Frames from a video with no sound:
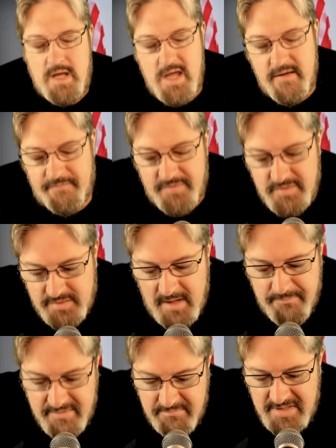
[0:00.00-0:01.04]
If the
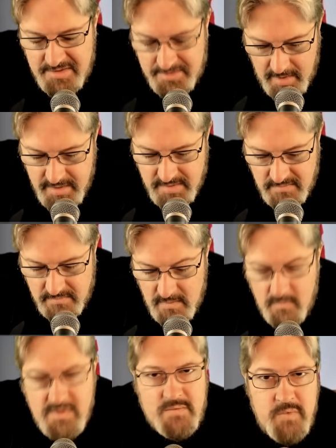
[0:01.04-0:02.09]
Trump administration
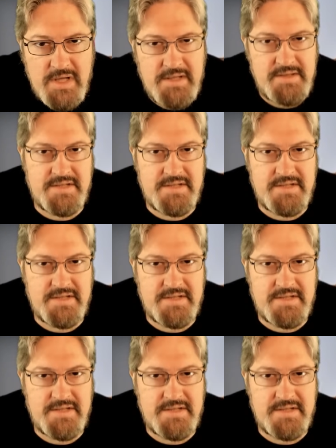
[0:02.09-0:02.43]
was willing